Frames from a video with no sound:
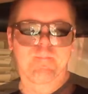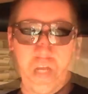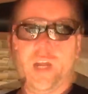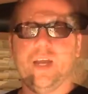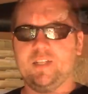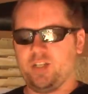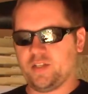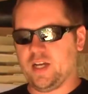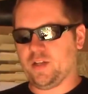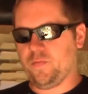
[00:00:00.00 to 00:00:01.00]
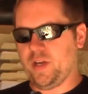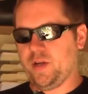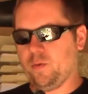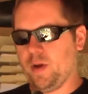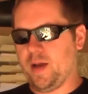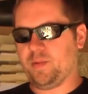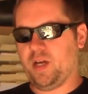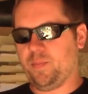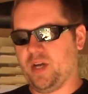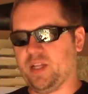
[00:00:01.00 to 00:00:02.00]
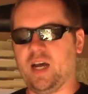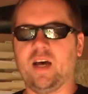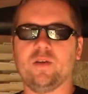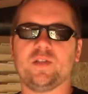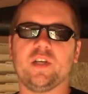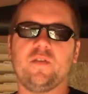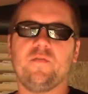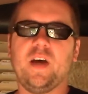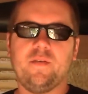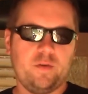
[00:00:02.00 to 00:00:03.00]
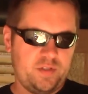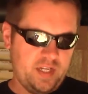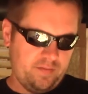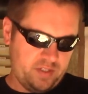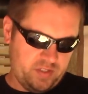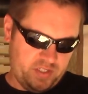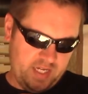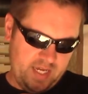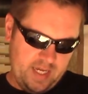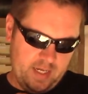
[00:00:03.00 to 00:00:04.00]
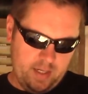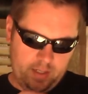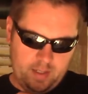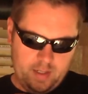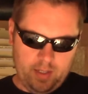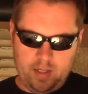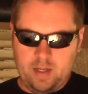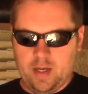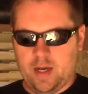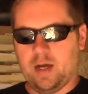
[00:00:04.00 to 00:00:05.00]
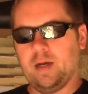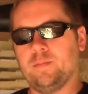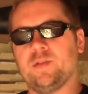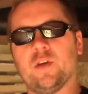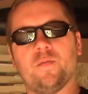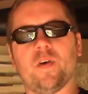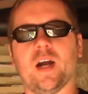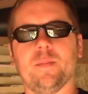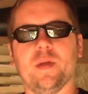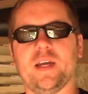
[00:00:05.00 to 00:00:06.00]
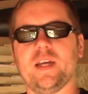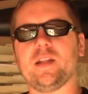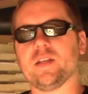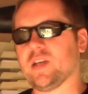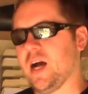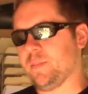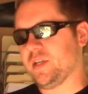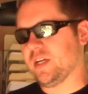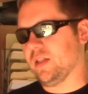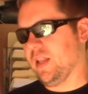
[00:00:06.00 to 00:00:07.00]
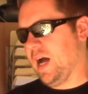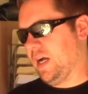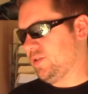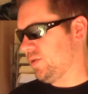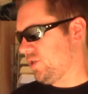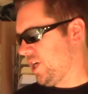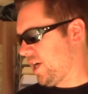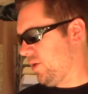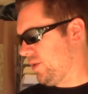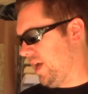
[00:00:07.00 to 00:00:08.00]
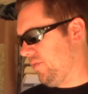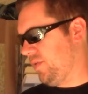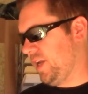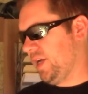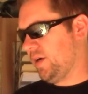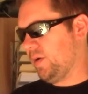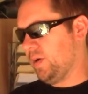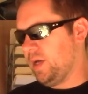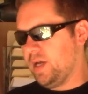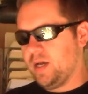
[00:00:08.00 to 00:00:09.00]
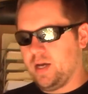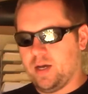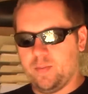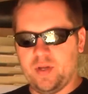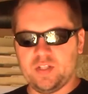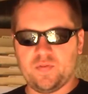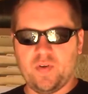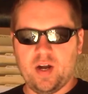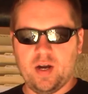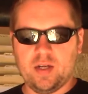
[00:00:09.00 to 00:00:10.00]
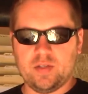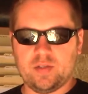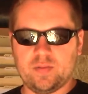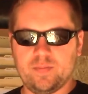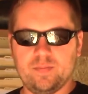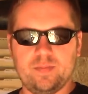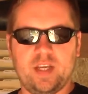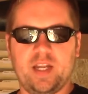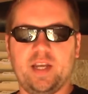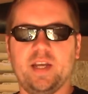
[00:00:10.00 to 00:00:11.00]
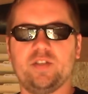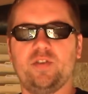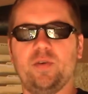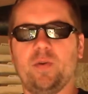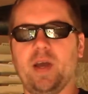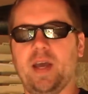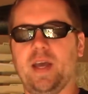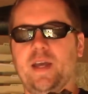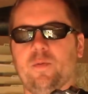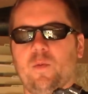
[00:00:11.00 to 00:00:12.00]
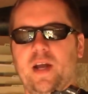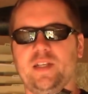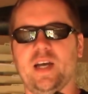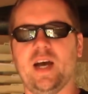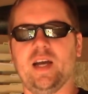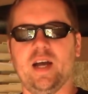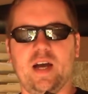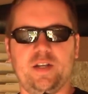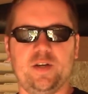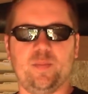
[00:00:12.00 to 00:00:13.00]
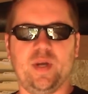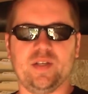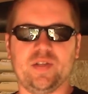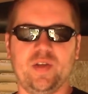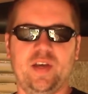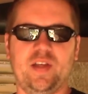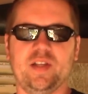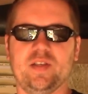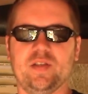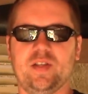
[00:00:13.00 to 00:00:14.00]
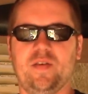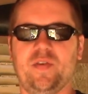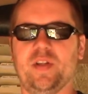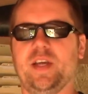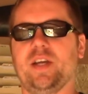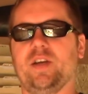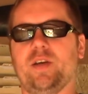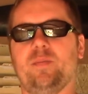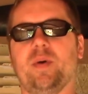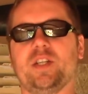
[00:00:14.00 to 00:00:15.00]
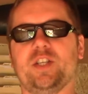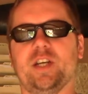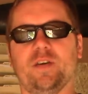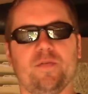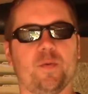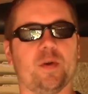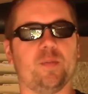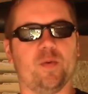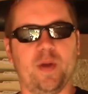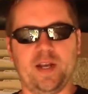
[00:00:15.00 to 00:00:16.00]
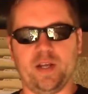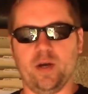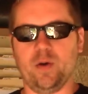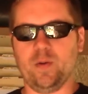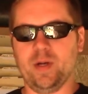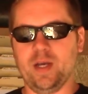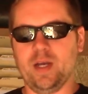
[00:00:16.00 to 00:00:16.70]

Alright, just got the video wrapped up on the Hollow Sun 507C. So far I'm liking this optic a lot, so check out that video. As far as getting into a red dot on your pistol, I think this is definitely a good budget, affordable way to go.